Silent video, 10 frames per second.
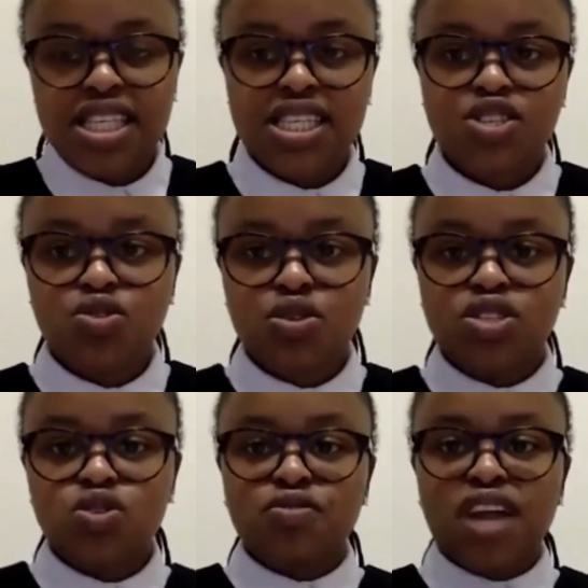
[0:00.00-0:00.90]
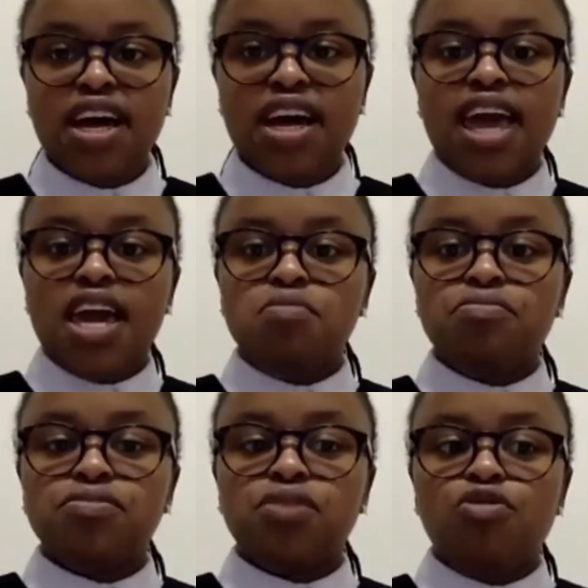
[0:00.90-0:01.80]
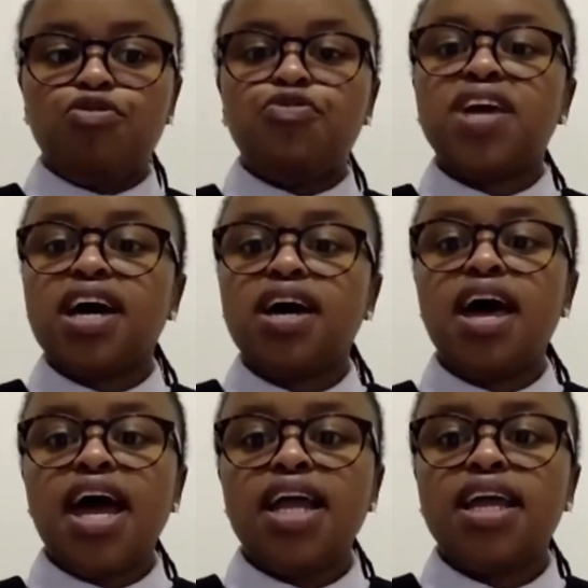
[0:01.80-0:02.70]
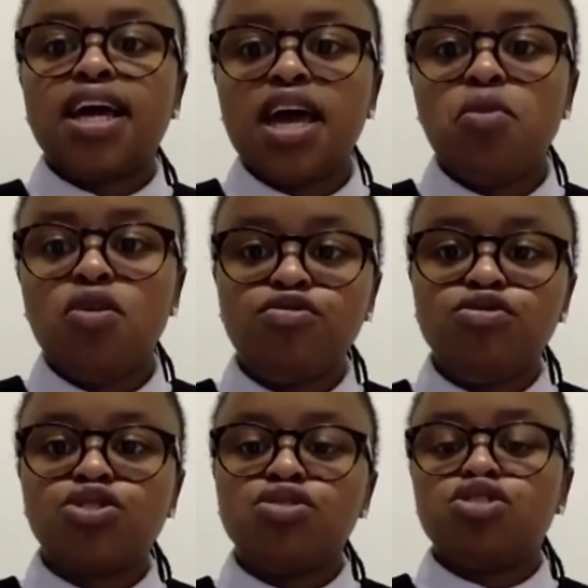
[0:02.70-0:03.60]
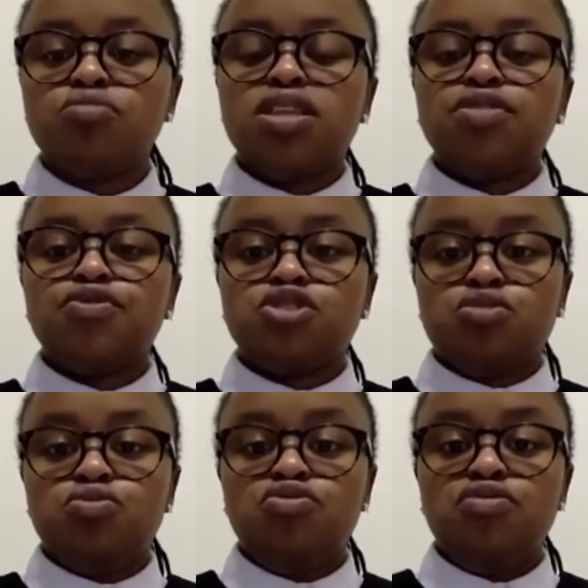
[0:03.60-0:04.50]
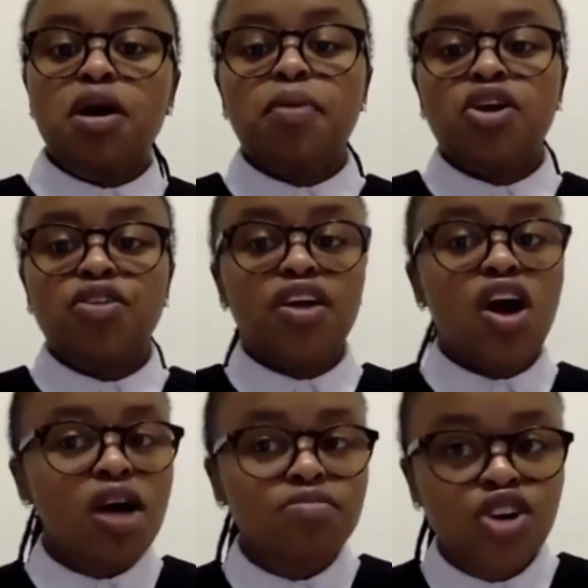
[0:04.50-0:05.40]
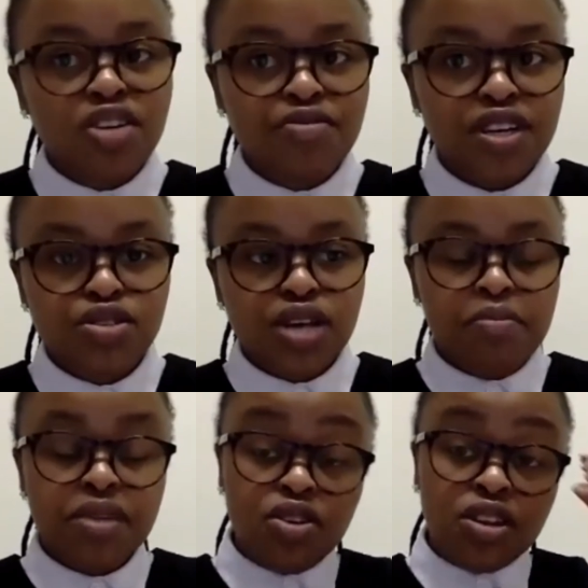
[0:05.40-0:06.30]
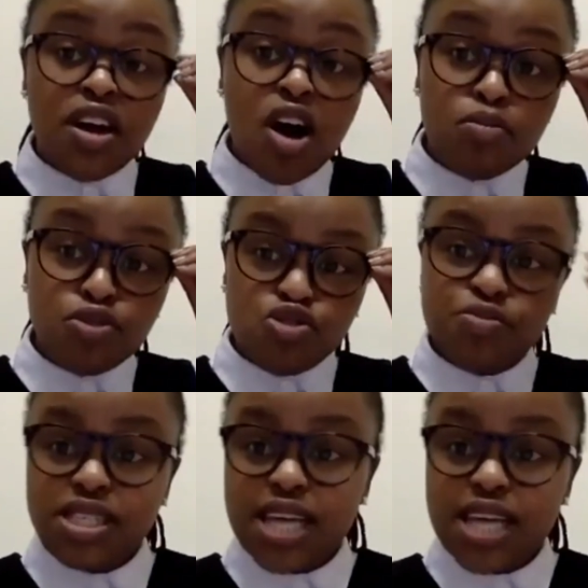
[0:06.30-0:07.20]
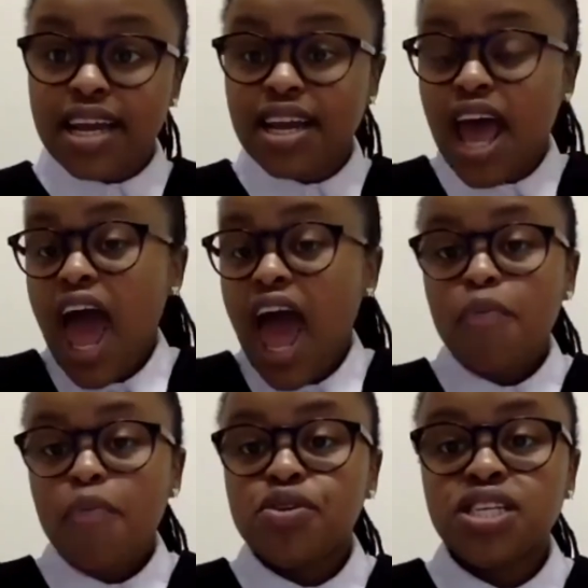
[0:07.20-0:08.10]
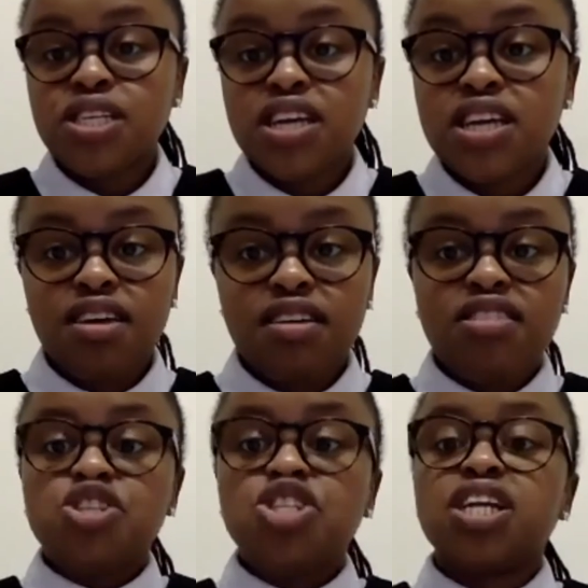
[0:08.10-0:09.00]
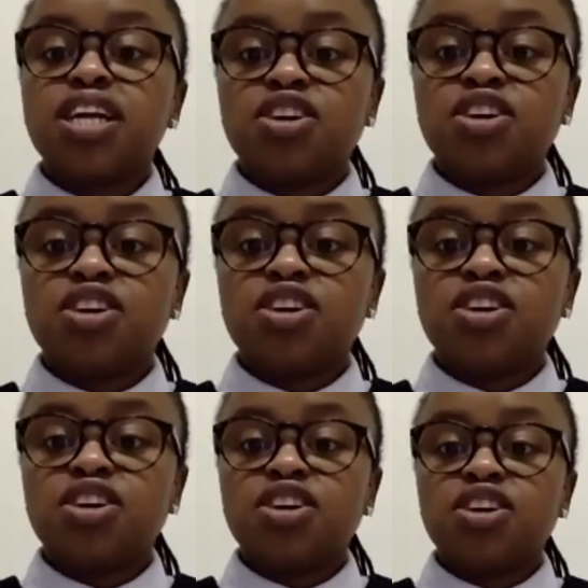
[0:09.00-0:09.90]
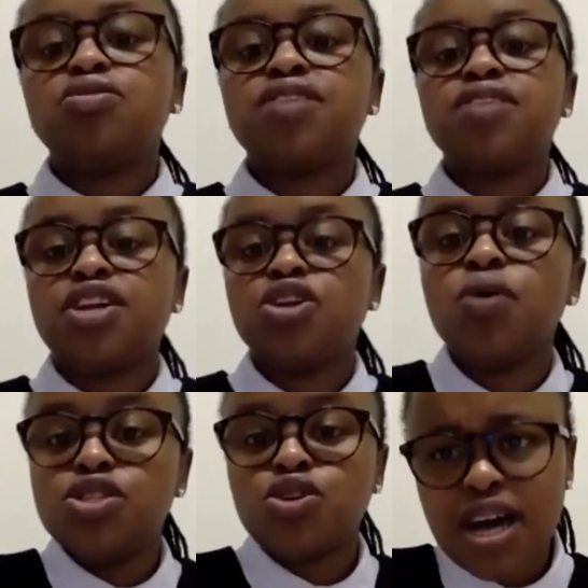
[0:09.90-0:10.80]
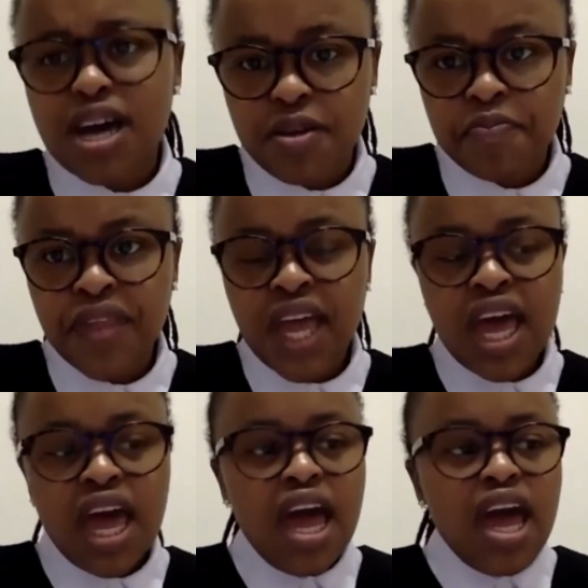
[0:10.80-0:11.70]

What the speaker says: It's sort of like a game of fear and a game of who's going to make the first move. But on the armed conflict, on the armed group side, I personally think they're chilling because they know that no one's going to come for them.